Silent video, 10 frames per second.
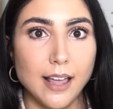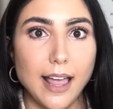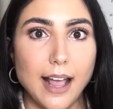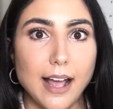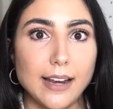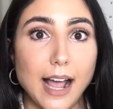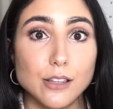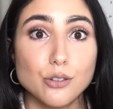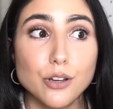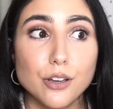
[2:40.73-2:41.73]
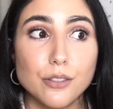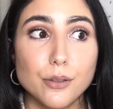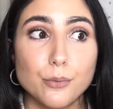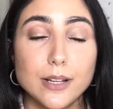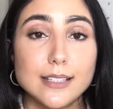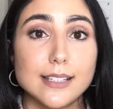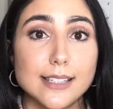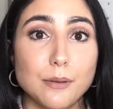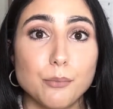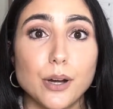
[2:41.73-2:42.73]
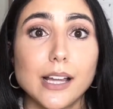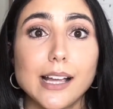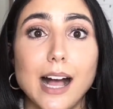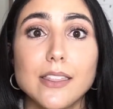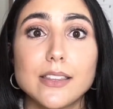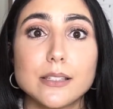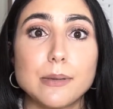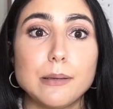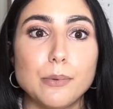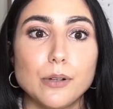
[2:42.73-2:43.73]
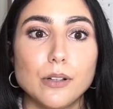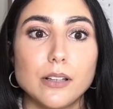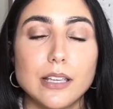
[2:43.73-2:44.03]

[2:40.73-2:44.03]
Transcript: And I took the risks in bringing on these people,